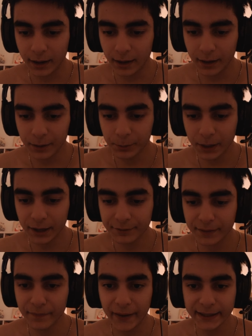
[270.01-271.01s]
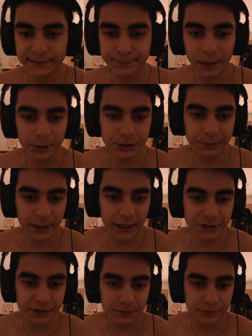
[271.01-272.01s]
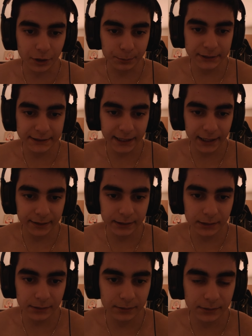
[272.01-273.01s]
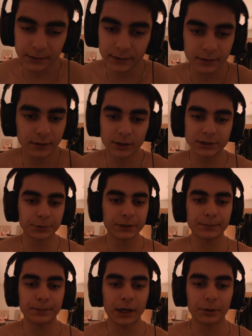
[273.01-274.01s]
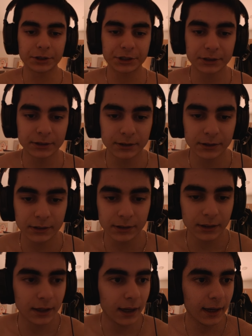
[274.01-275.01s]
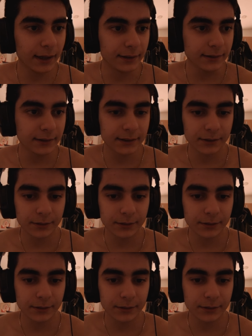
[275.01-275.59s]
We have a nice bearish reaction from this candle, looks really bearish, and